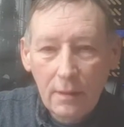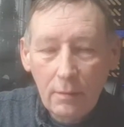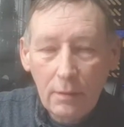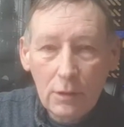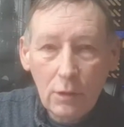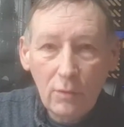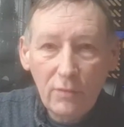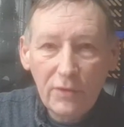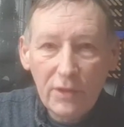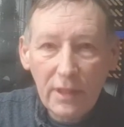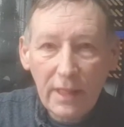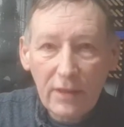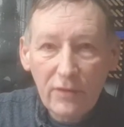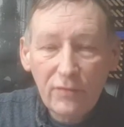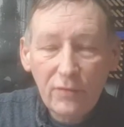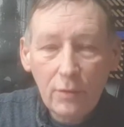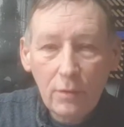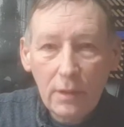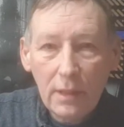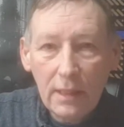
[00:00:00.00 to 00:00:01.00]
Well, over the last
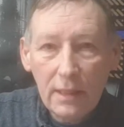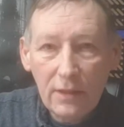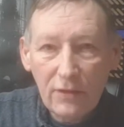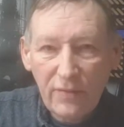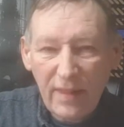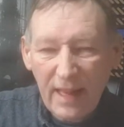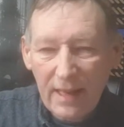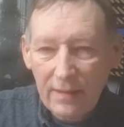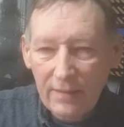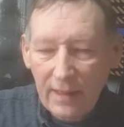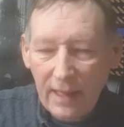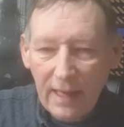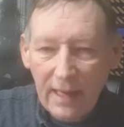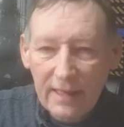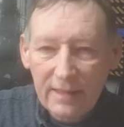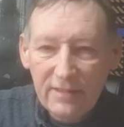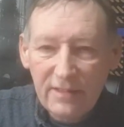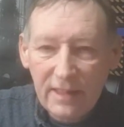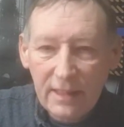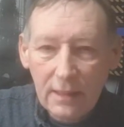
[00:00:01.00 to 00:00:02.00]
few years, that, that
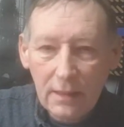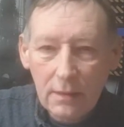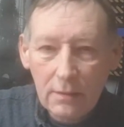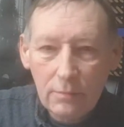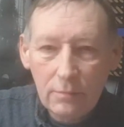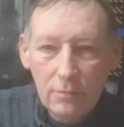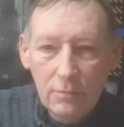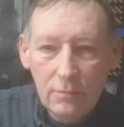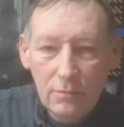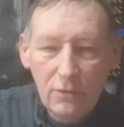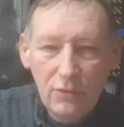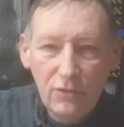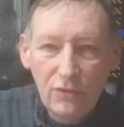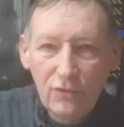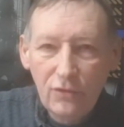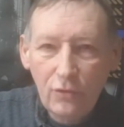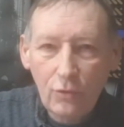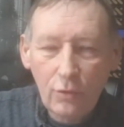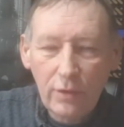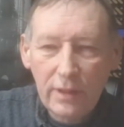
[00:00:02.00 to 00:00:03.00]
idea
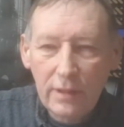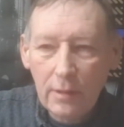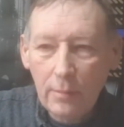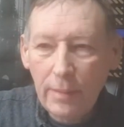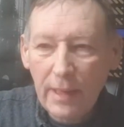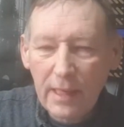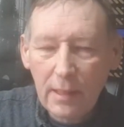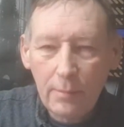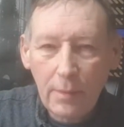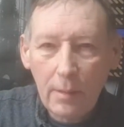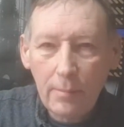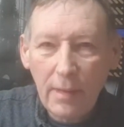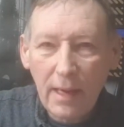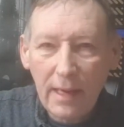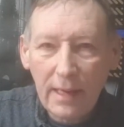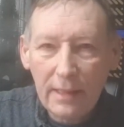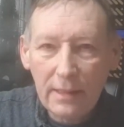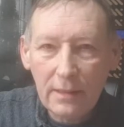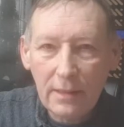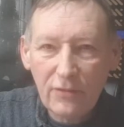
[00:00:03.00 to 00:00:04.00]
stuck in the back of my
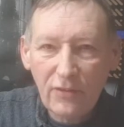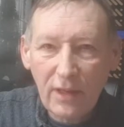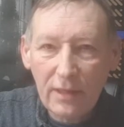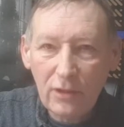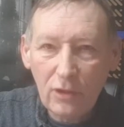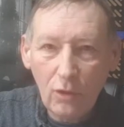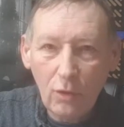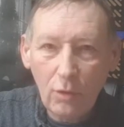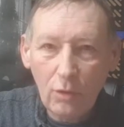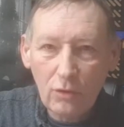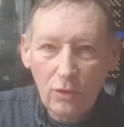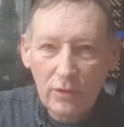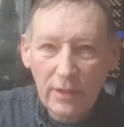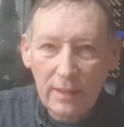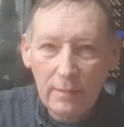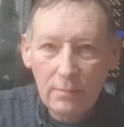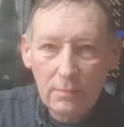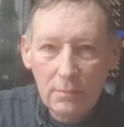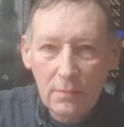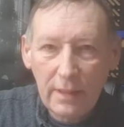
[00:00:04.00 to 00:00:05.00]
mind as I gnawed on
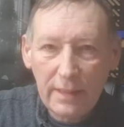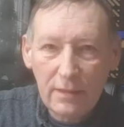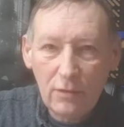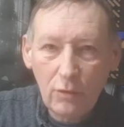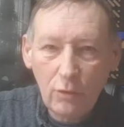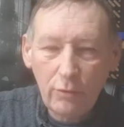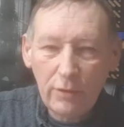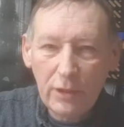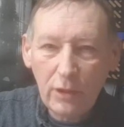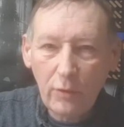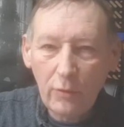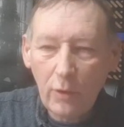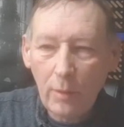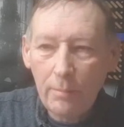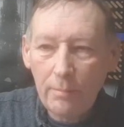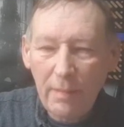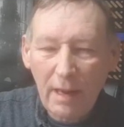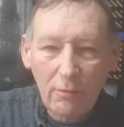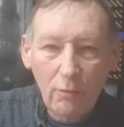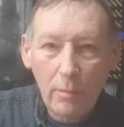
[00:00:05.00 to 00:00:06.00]
it, like gnawing on
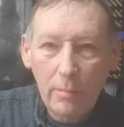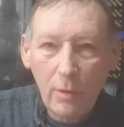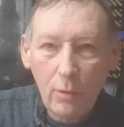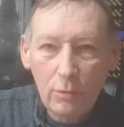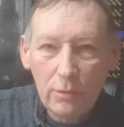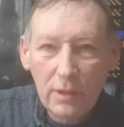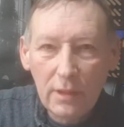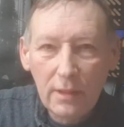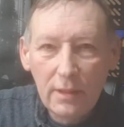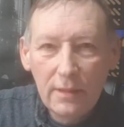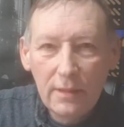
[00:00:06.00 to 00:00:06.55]
a marrow bone.